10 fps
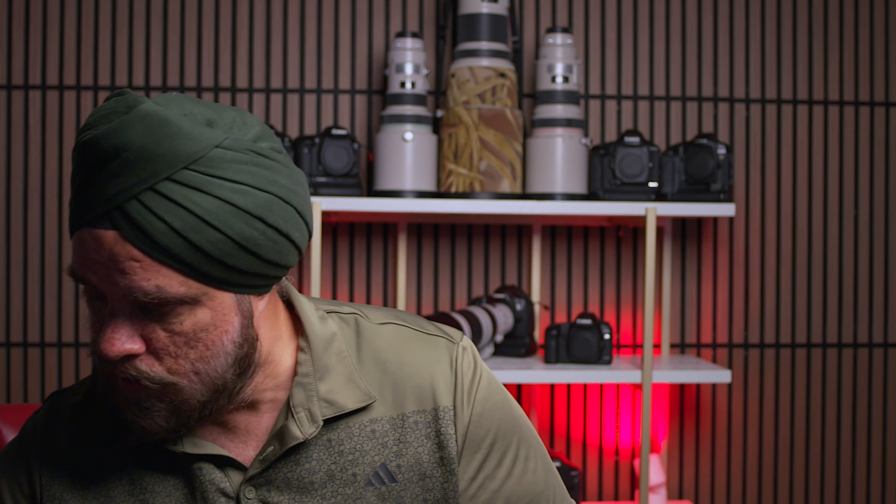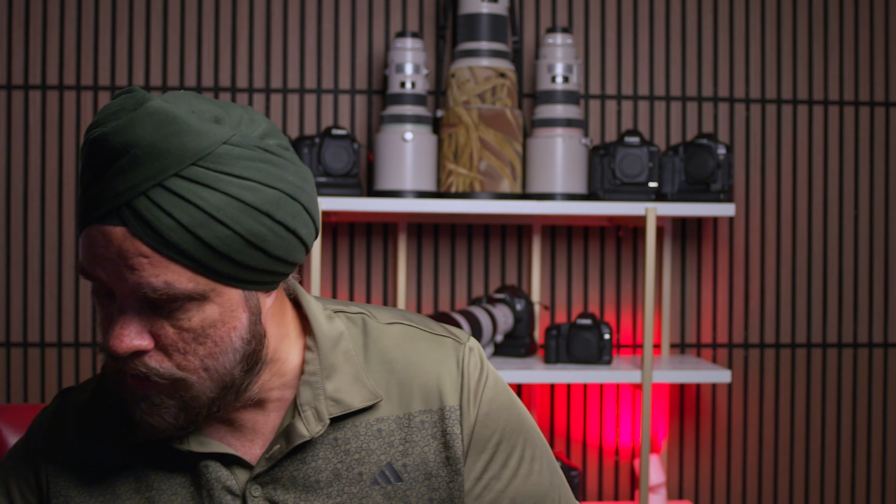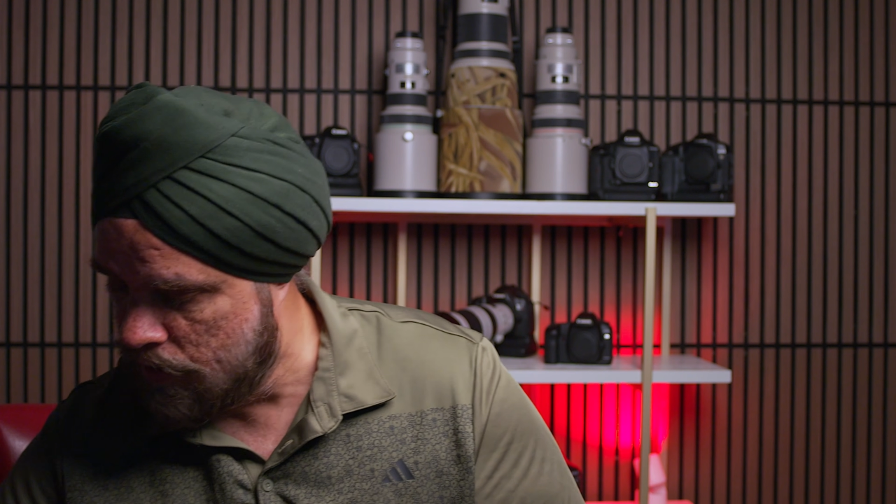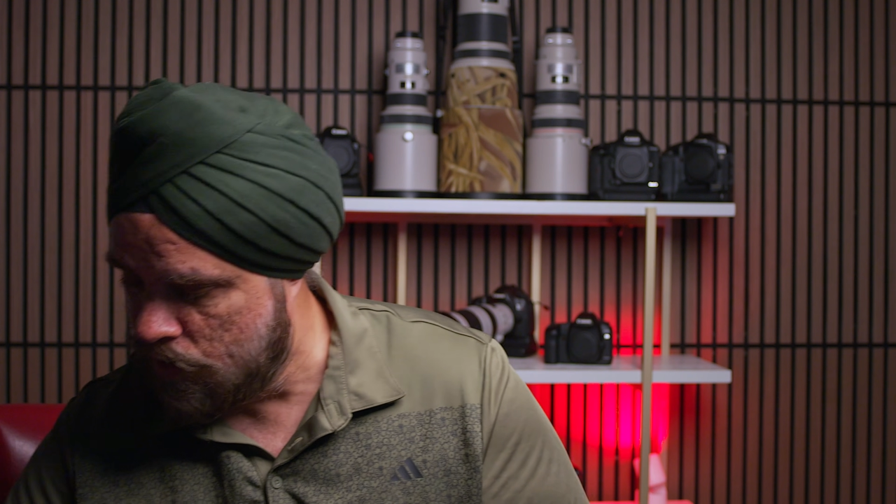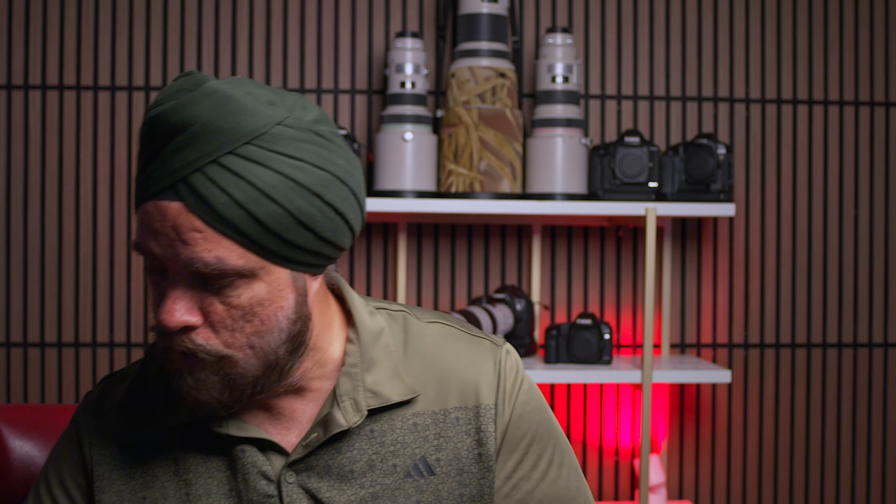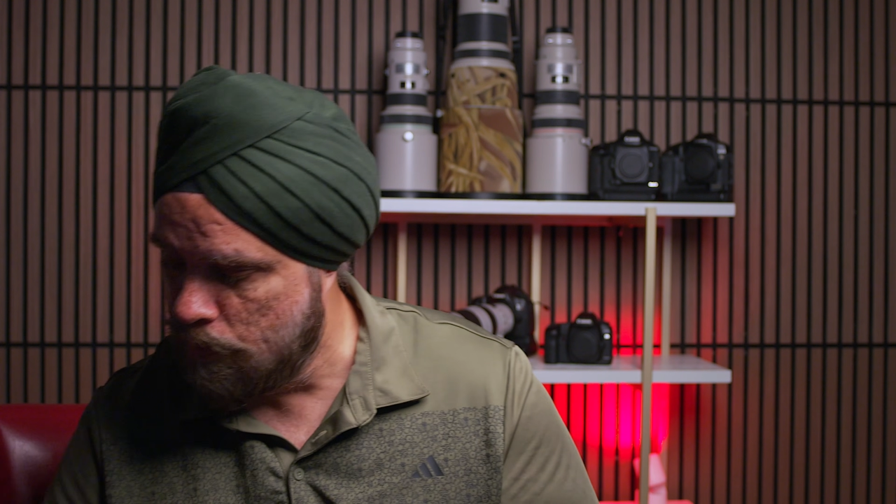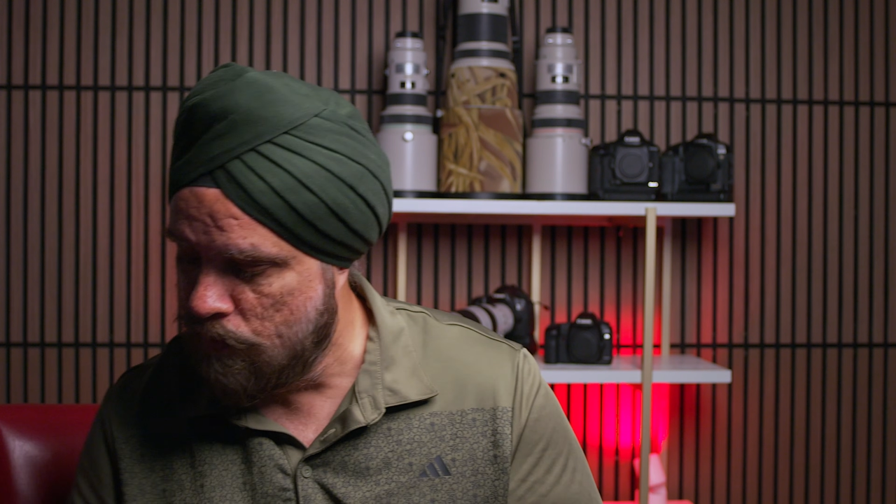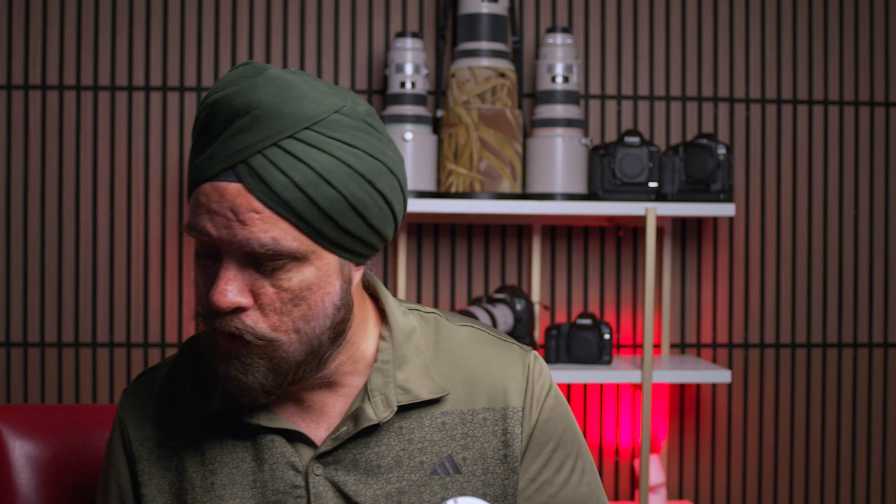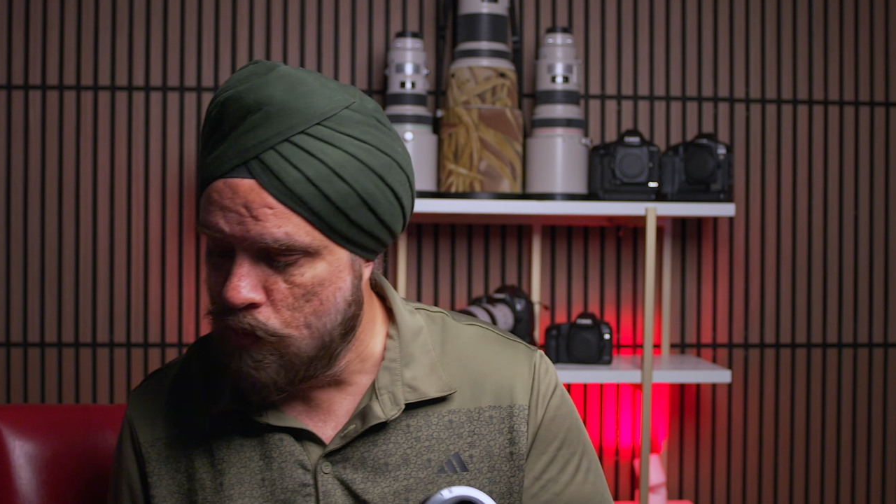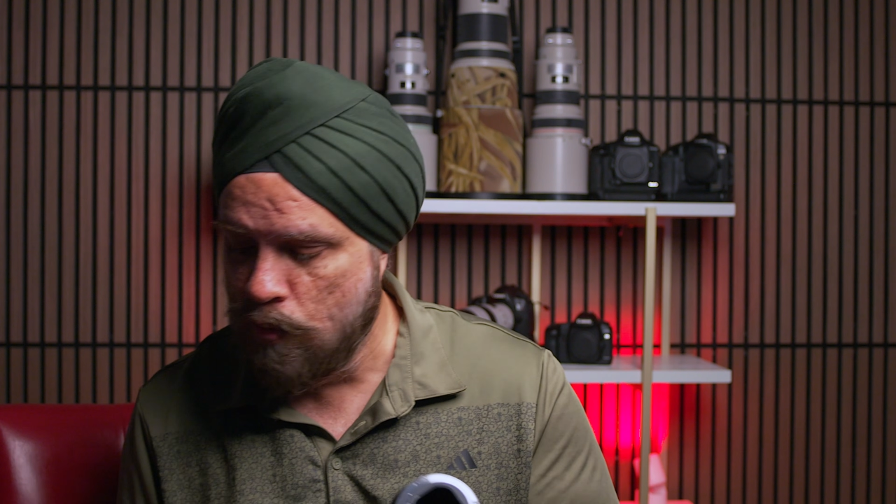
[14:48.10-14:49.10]
that some
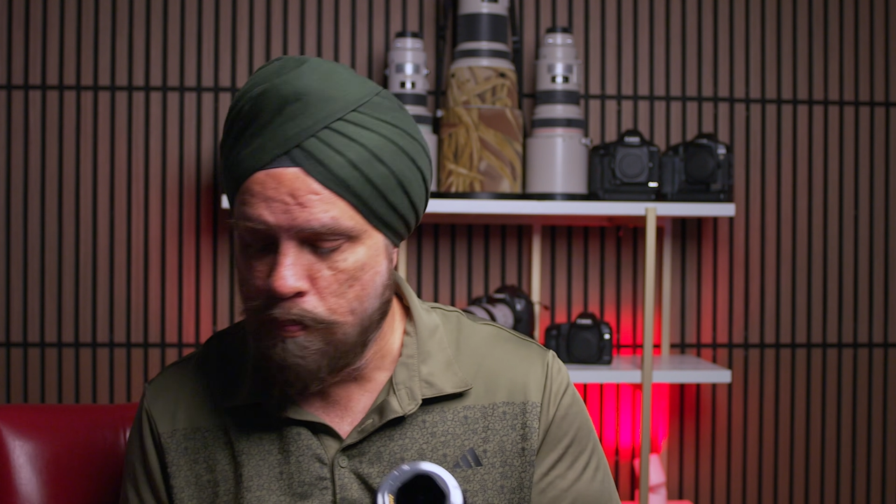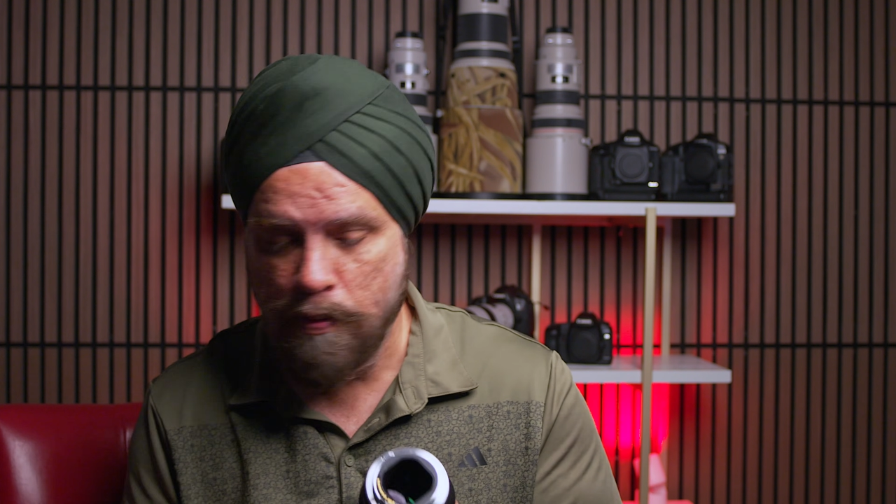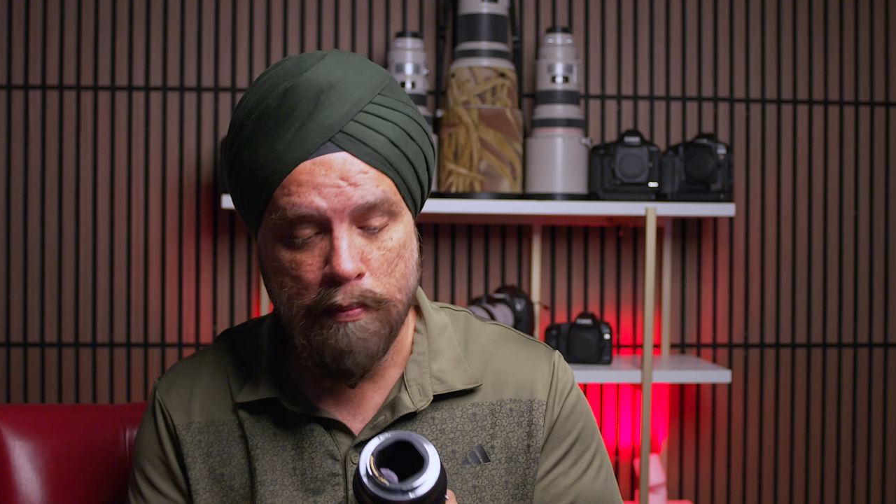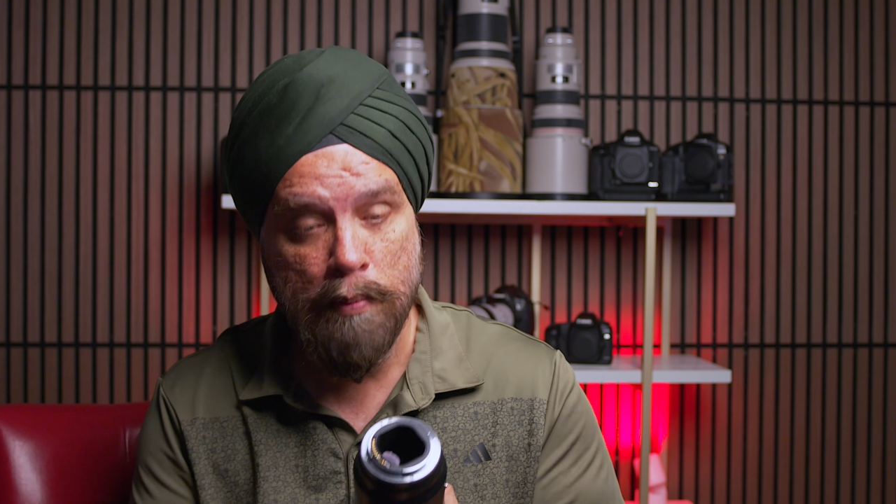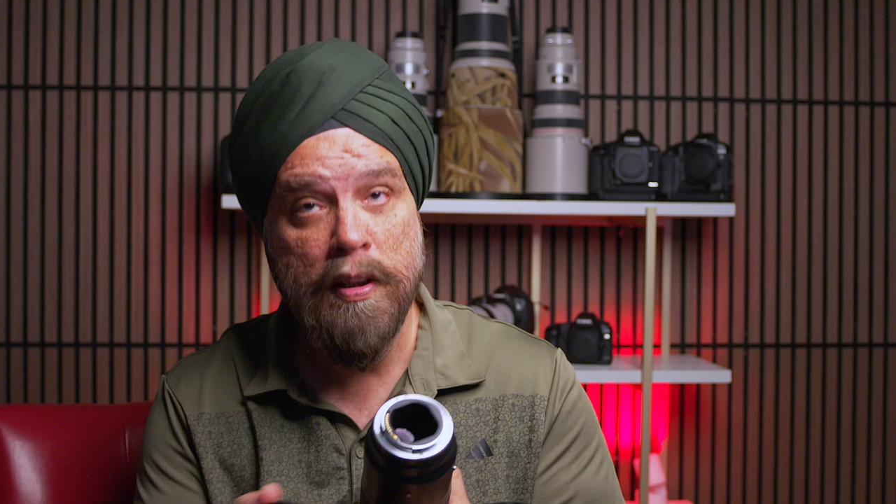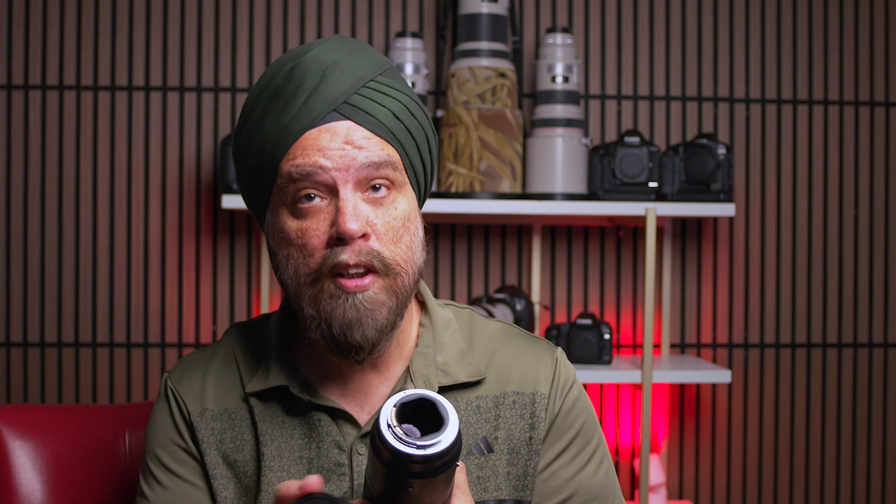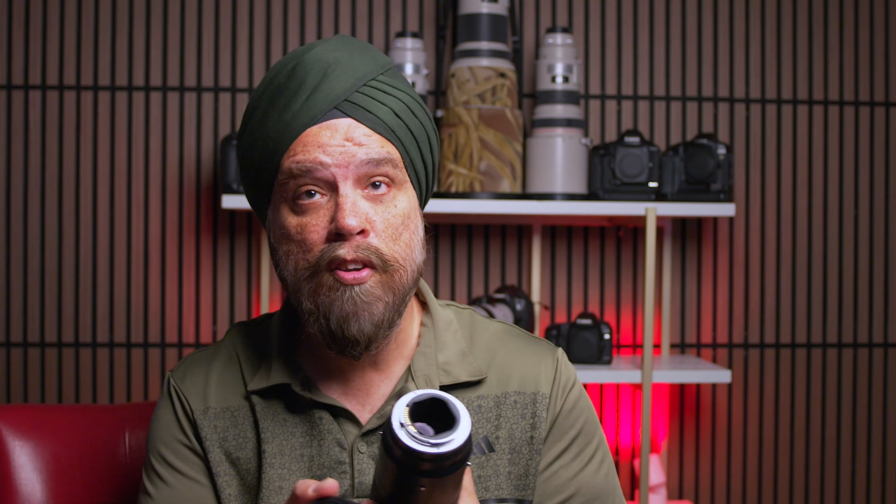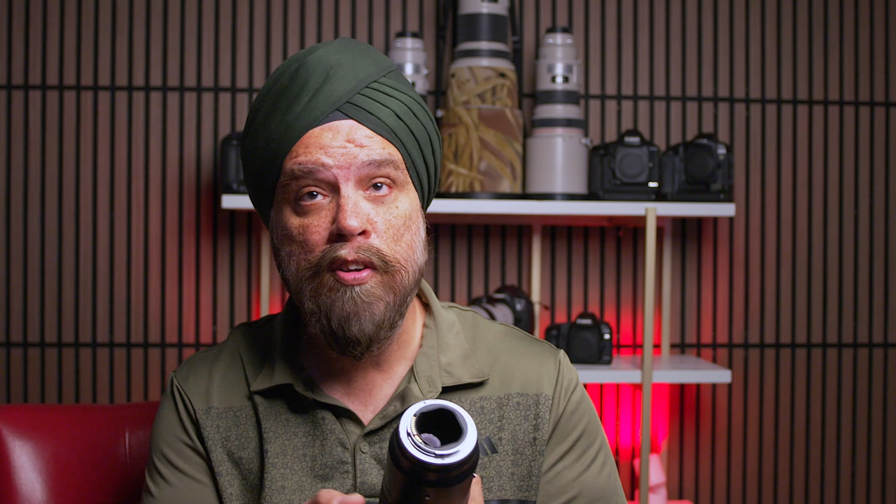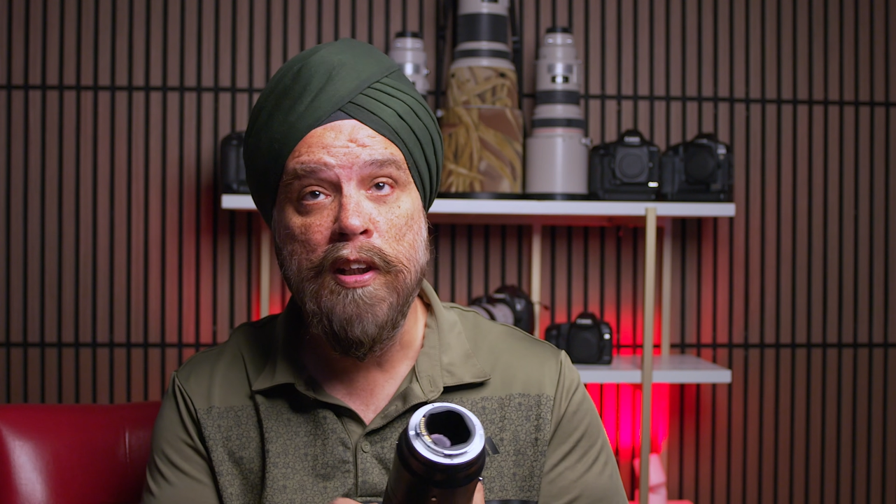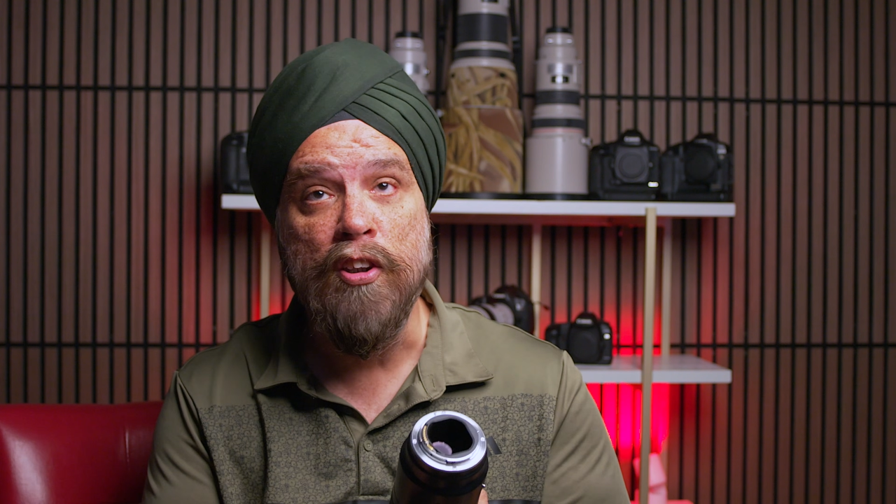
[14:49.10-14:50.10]
of you will probably
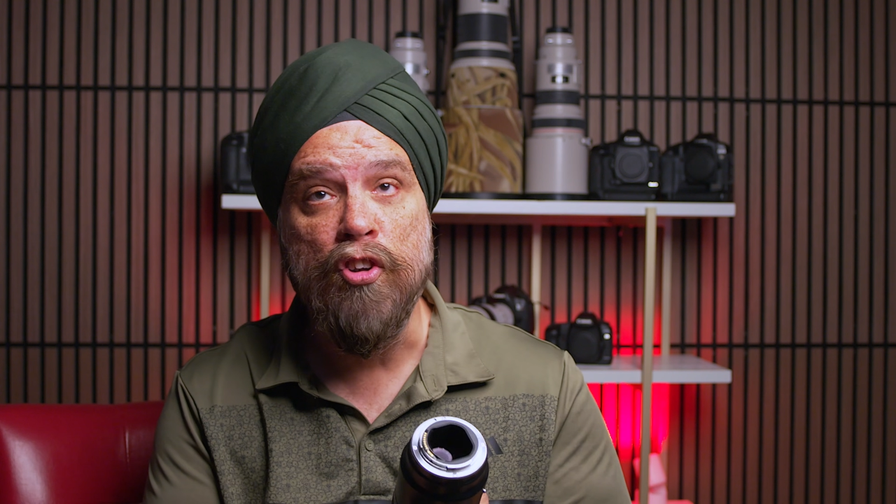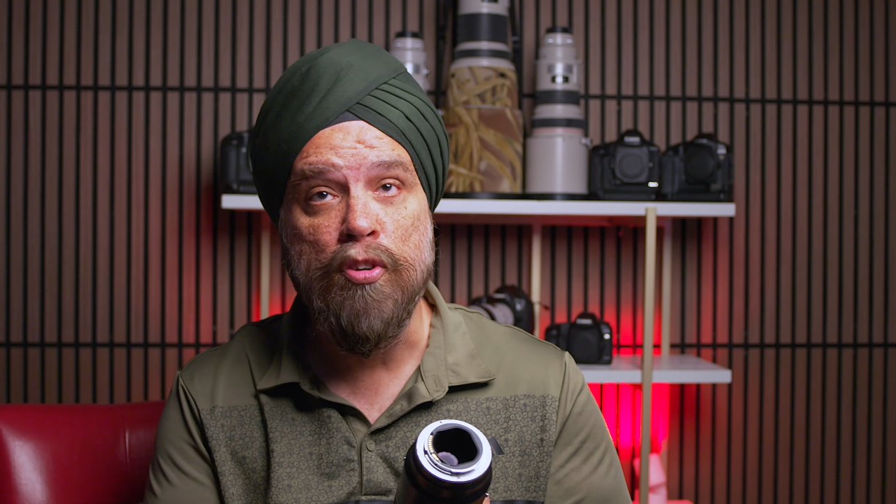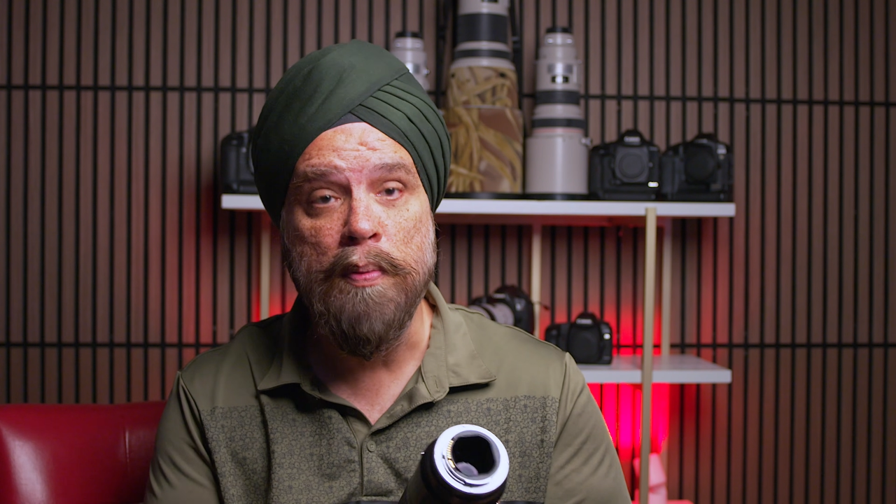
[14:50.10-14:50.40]
cringe,